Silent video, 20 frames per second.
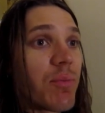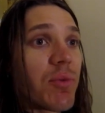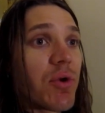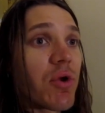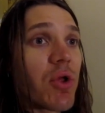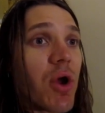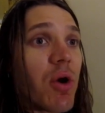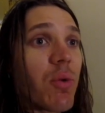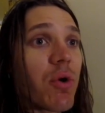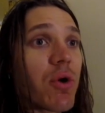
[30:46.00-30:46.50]

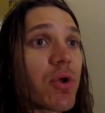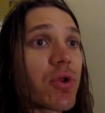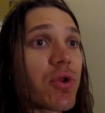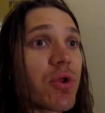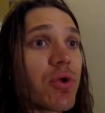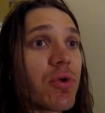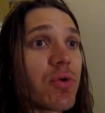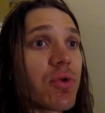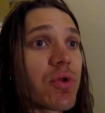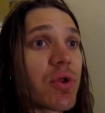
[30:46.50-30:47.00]
you're not wearing
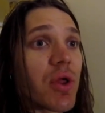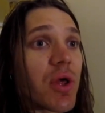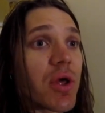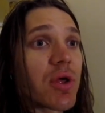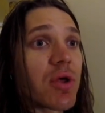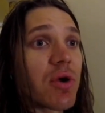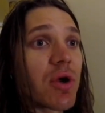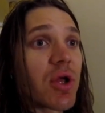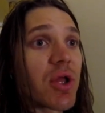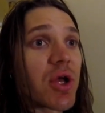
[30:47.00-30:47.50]
shoes,
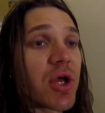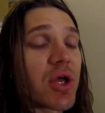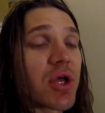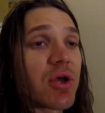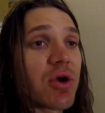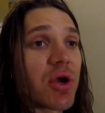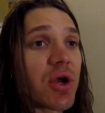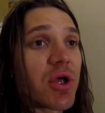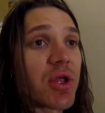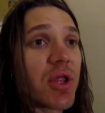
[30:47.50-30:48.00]
like you're going to
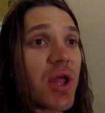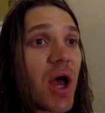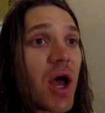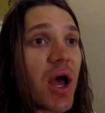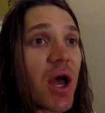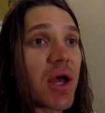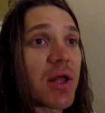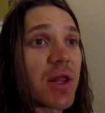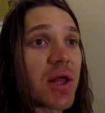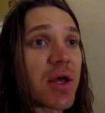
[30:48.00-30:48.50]
you're going to
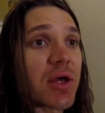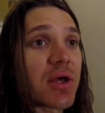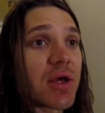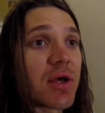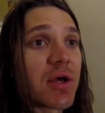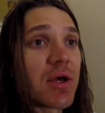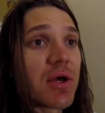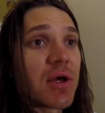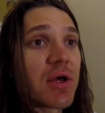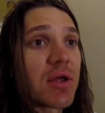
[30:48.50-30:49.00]
die, like
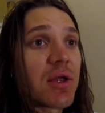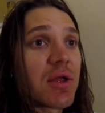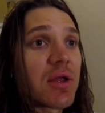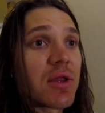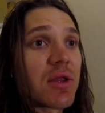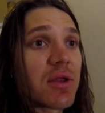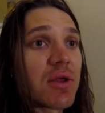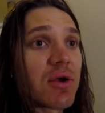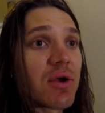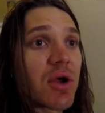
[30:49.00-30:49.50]

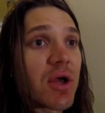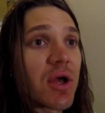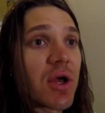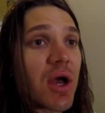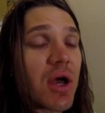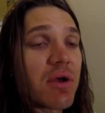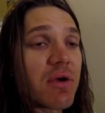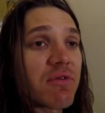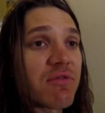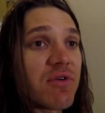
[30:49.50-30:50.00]
you're going to
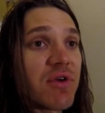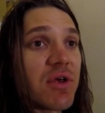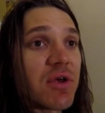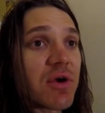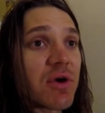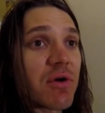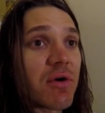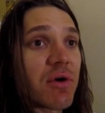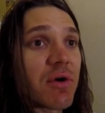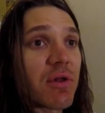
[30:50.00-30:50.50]
cut your
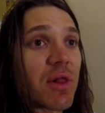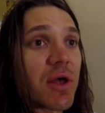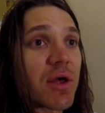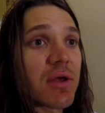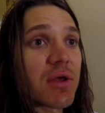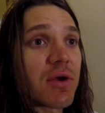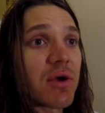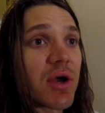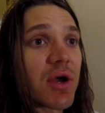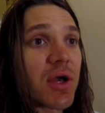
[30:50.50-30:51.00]
feet, or
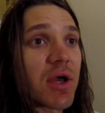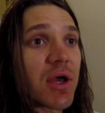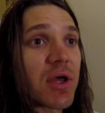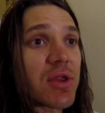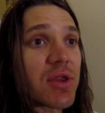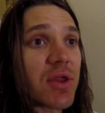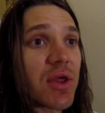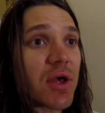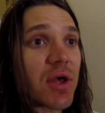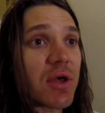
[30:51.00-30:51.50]
like you're going to
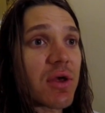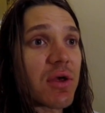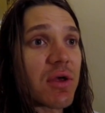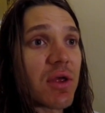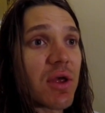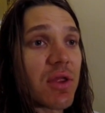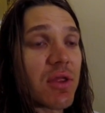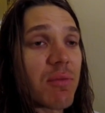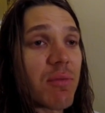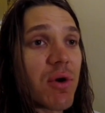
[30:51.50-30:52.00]
get sick
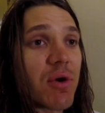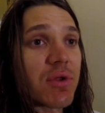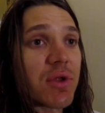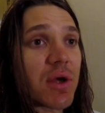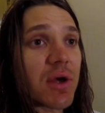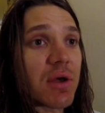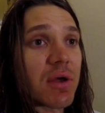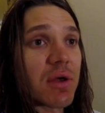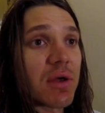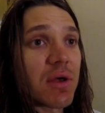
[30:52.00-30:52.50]
and get
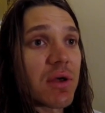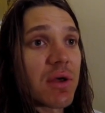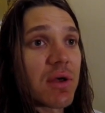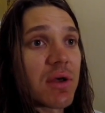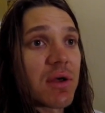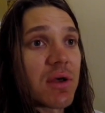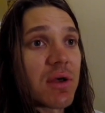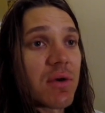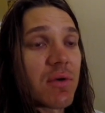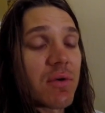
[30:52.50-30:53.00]
pneumonia.
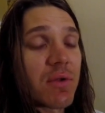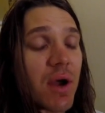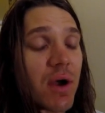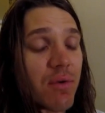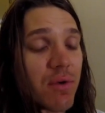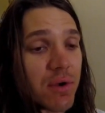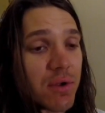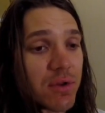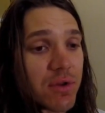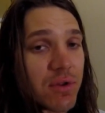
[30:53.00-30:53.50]

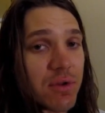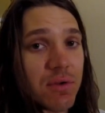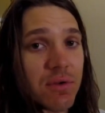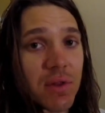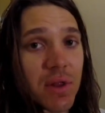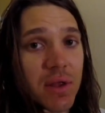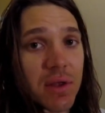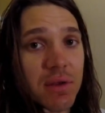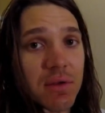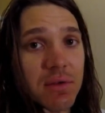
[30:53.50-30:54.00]
Not wearing
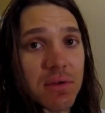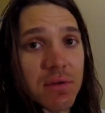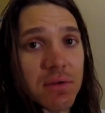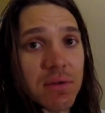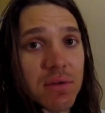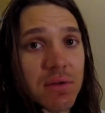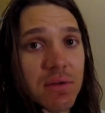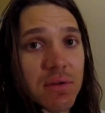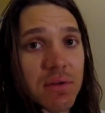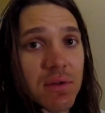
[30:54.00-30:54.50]
shoes, like
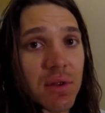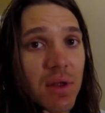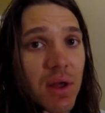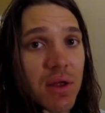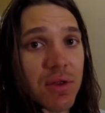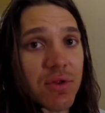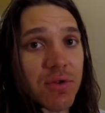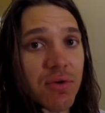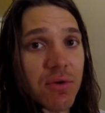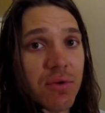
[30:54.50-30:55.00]
the
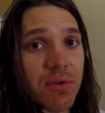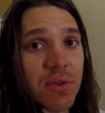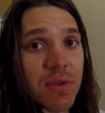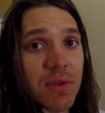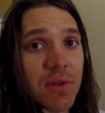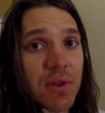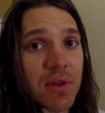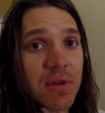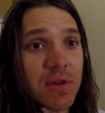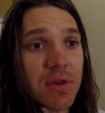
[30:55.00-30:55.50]
honest
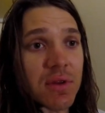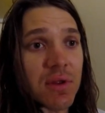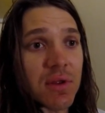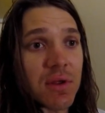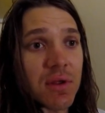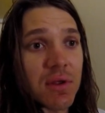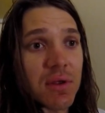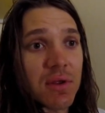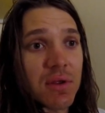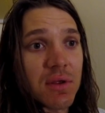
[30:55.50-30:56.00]
truth is,
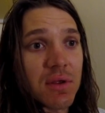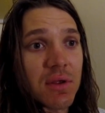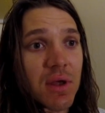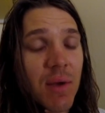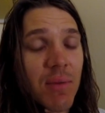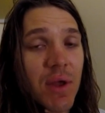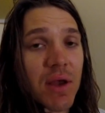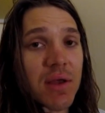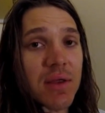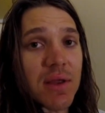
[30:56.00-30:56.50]

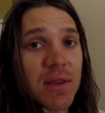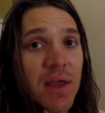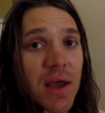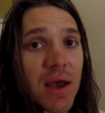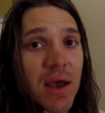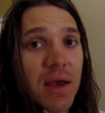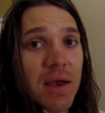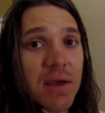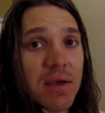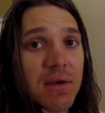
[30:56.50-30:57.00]
I'm not going to
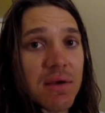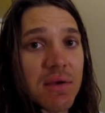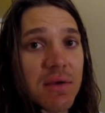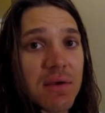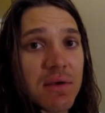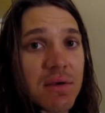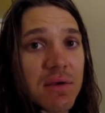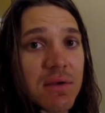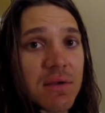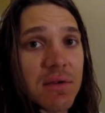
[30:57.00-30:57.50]
die.
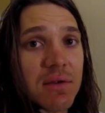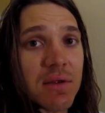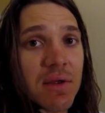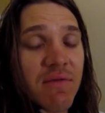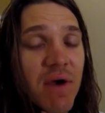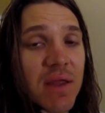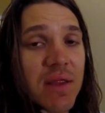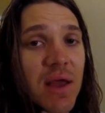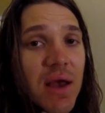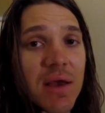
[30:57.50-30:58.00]

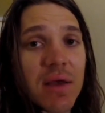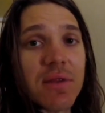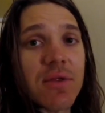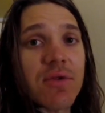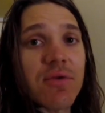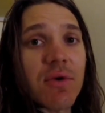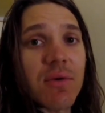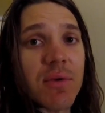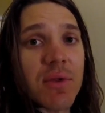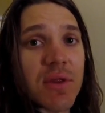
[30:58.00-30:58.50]
If I die on
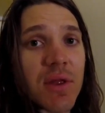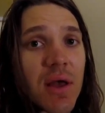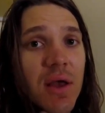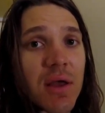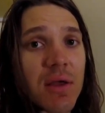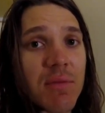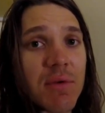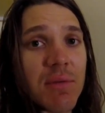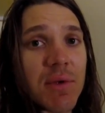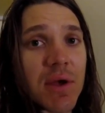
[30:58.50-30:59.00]
this trip, it's not
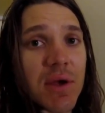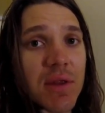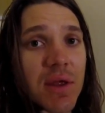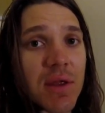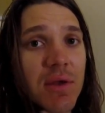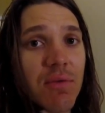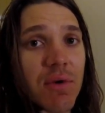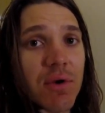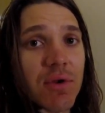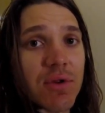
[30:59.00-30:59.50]
going to be because I
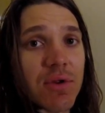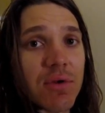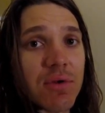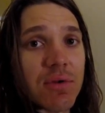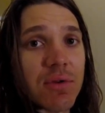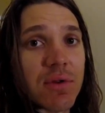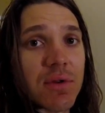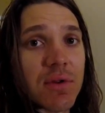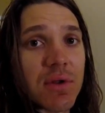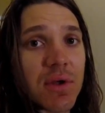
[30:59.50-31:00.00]
didn't wear
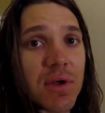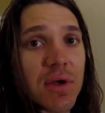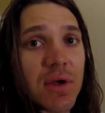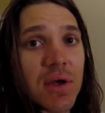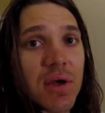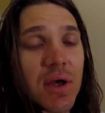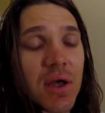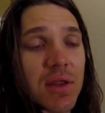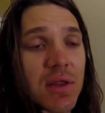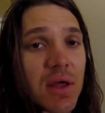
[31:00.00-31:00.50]
shoes.
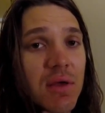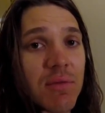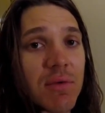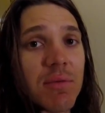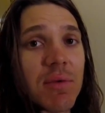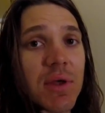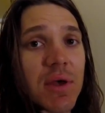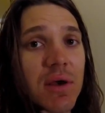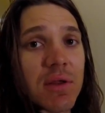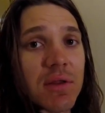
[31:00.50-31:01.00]
It's going to be
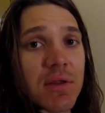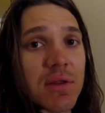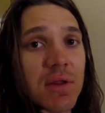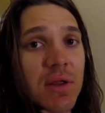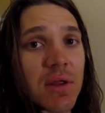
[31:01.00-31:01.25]
because